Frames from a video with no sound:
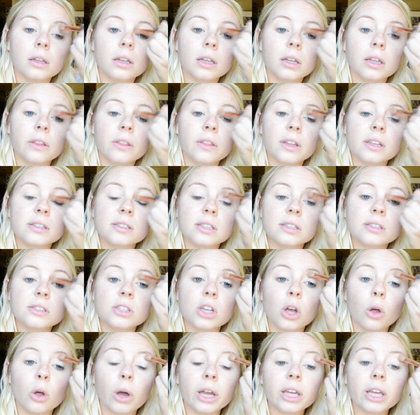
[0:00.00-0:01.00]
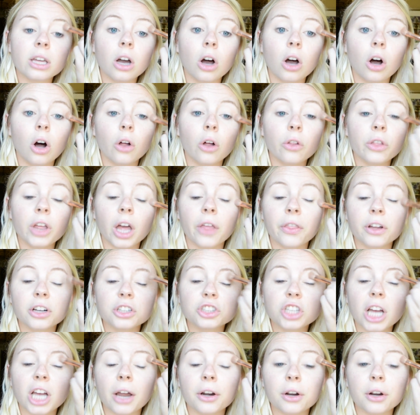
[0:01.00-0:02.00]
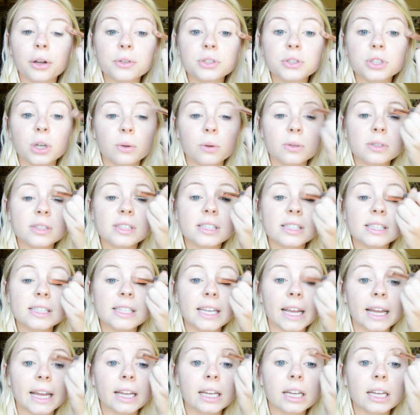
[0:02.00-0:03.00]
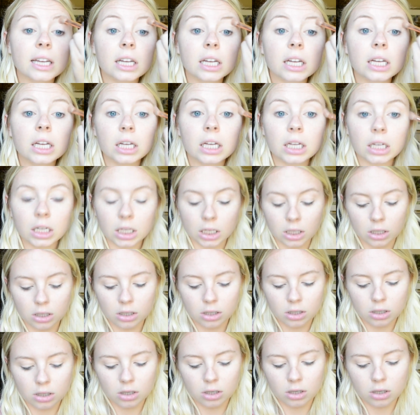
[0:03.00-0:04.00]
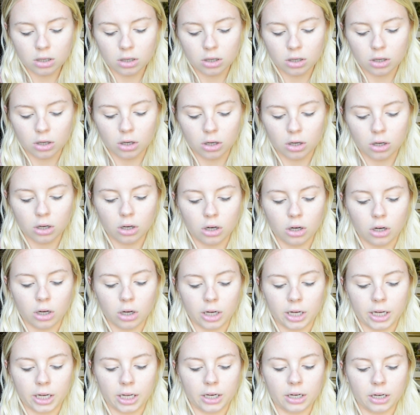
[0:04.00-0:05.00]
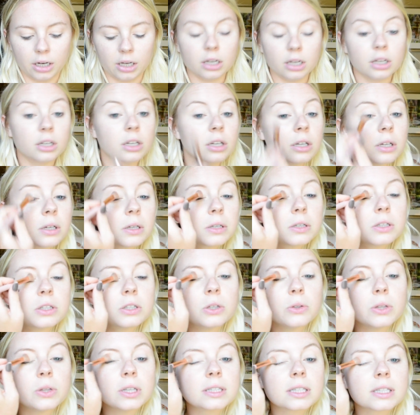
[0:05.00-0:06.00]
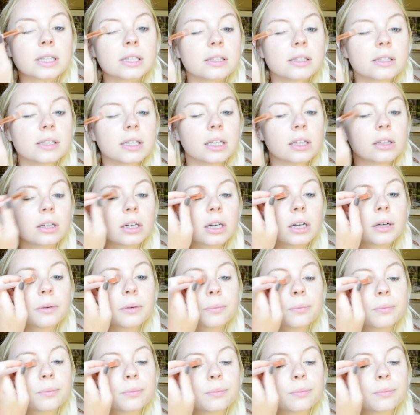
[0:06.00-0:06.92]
And this is so like all the other shadows don't stick on to this concealer.